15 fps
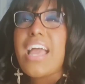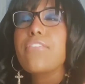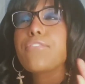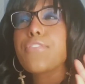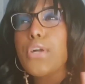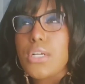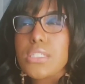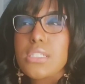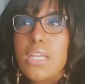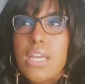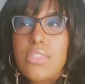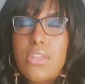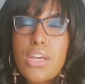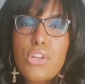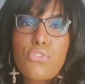At first,
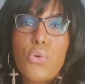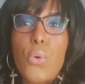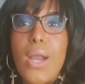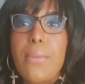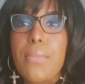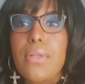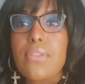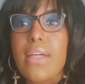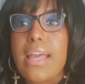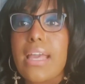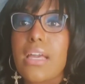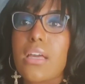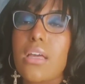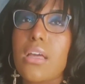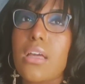I thought of going with
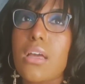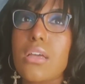like,